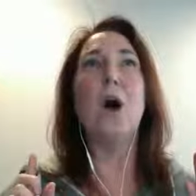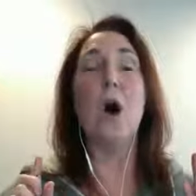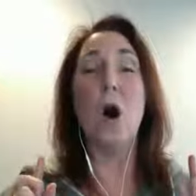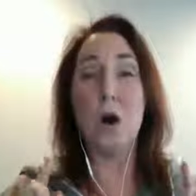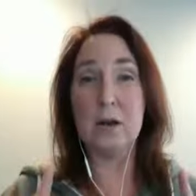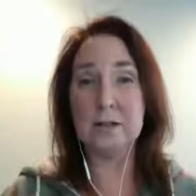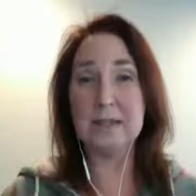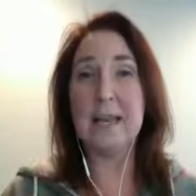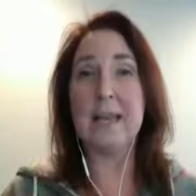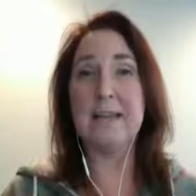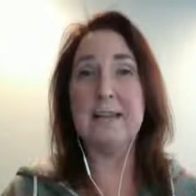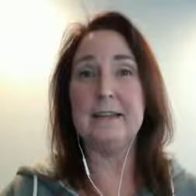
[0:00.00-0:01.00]
all
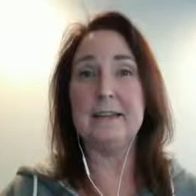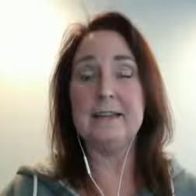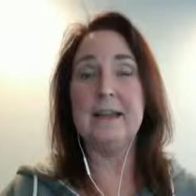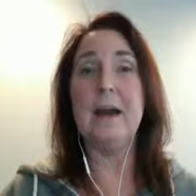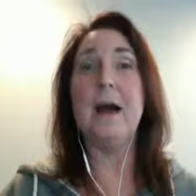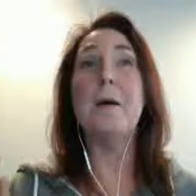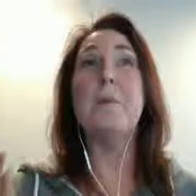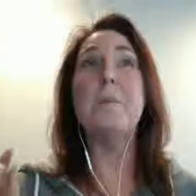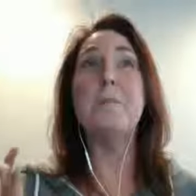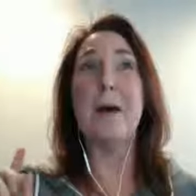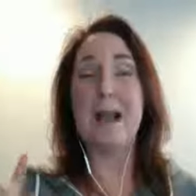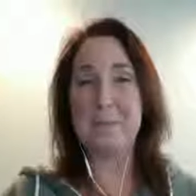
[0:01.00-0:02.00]
day
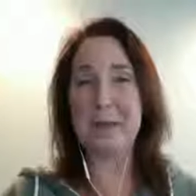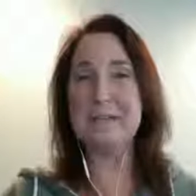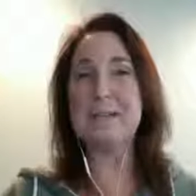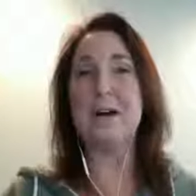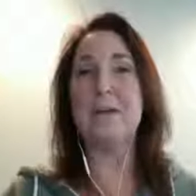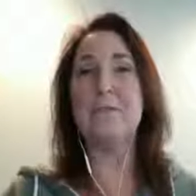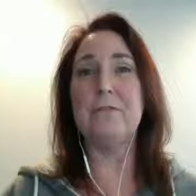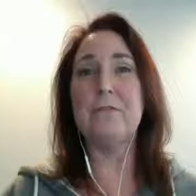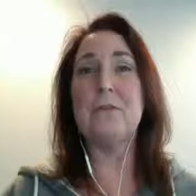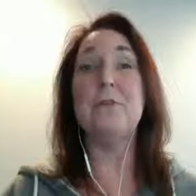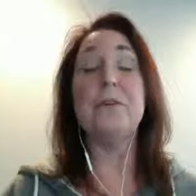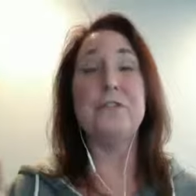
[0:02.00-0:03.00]
by myself
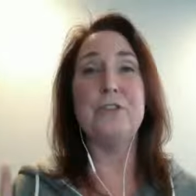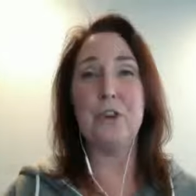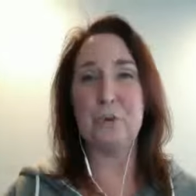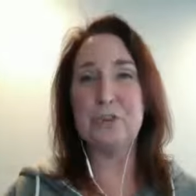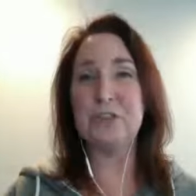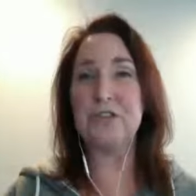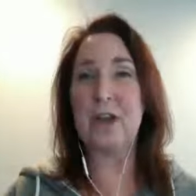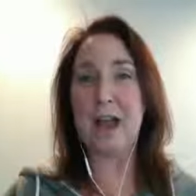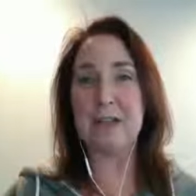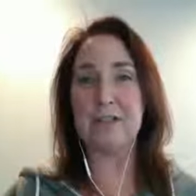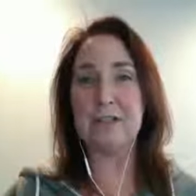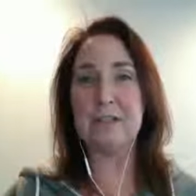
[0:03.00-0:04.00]
with no
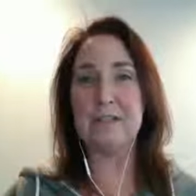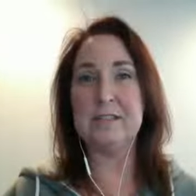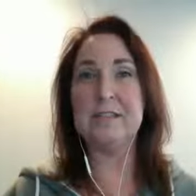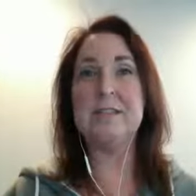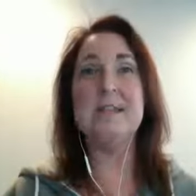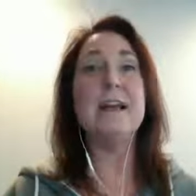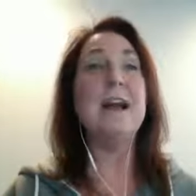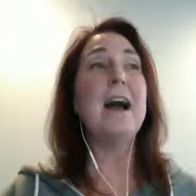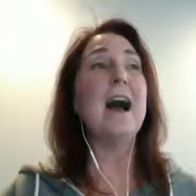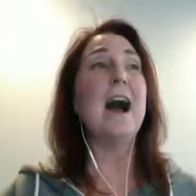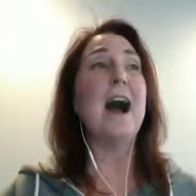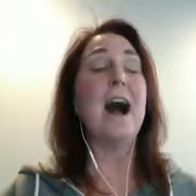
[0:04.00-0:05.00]
distractions,
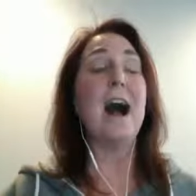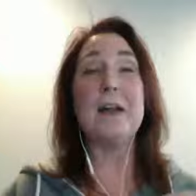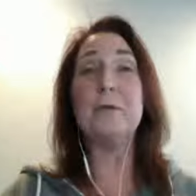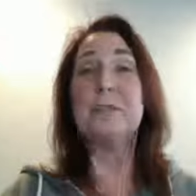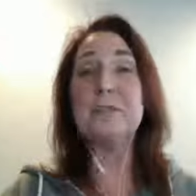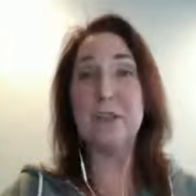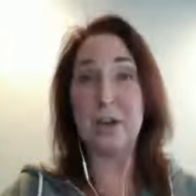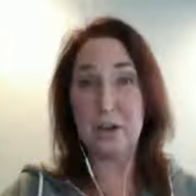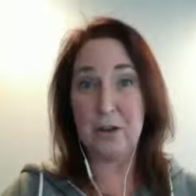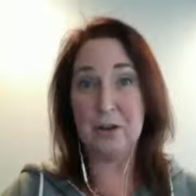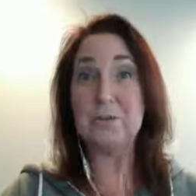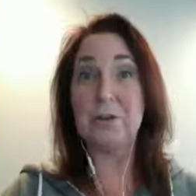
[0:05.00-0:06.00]
I was the
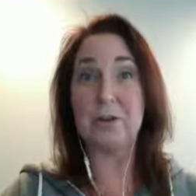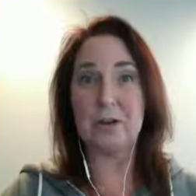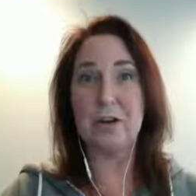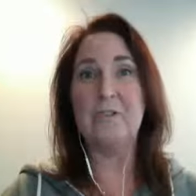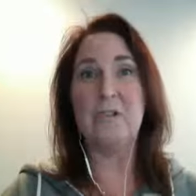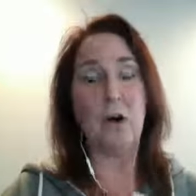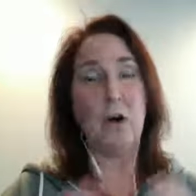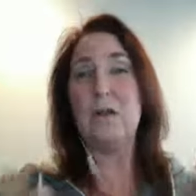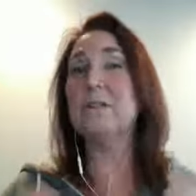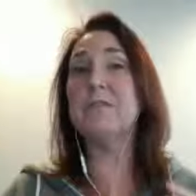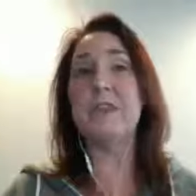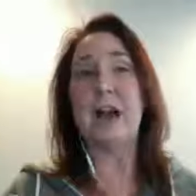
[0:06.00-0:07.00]
owner of
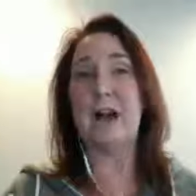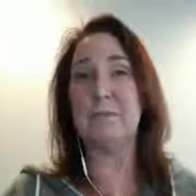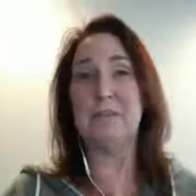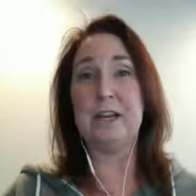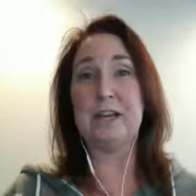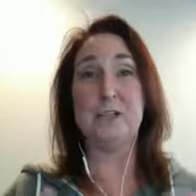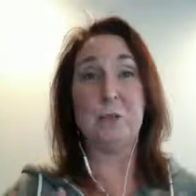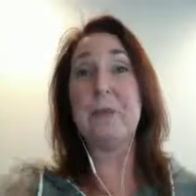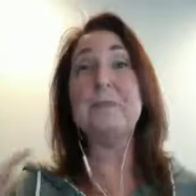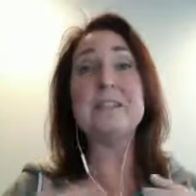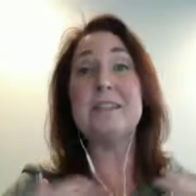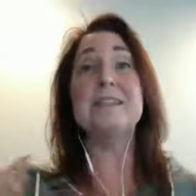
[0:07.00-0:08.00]
all of the objects. So I
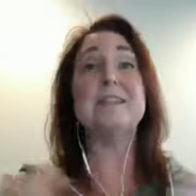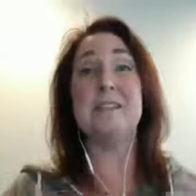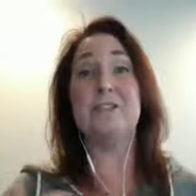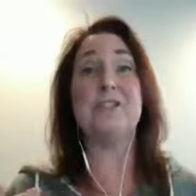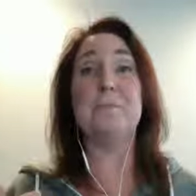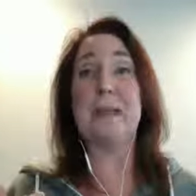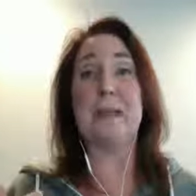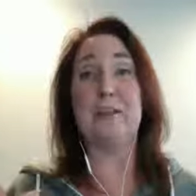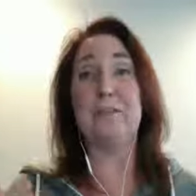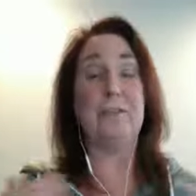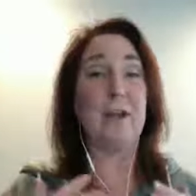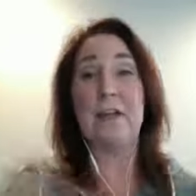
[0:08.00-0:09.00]
was the decision
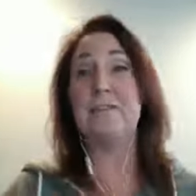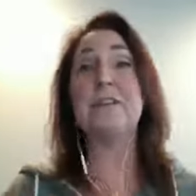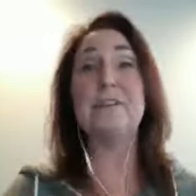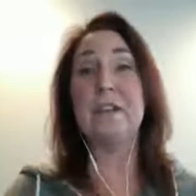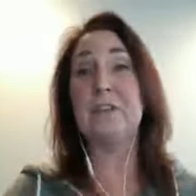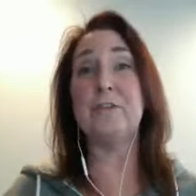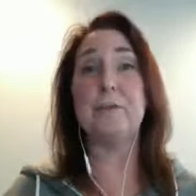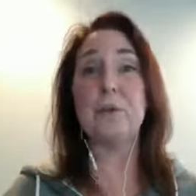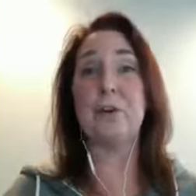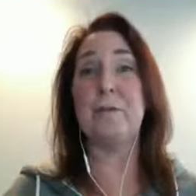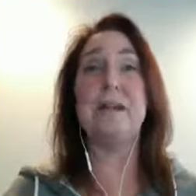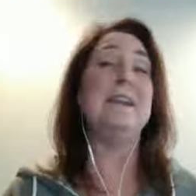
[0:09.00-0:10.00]
maker for everything in the
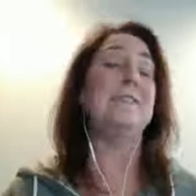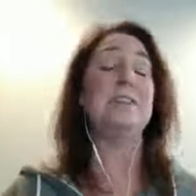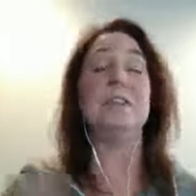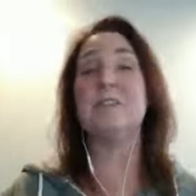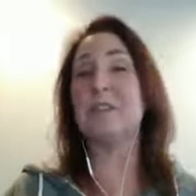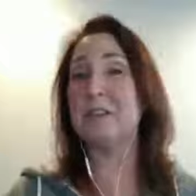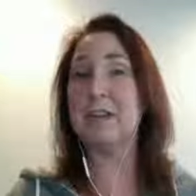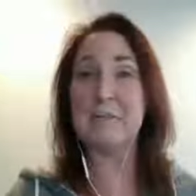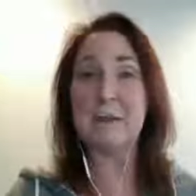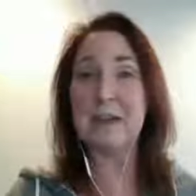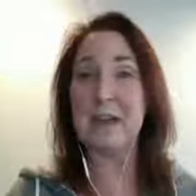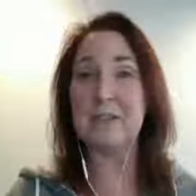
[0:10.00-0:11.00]
room. I didn't have to consult
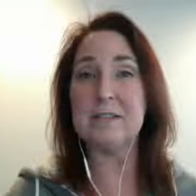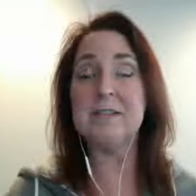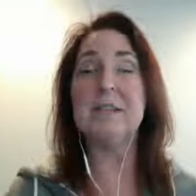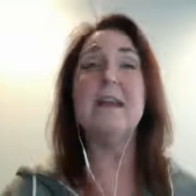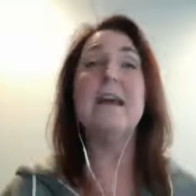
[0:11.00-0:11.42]
anybody else.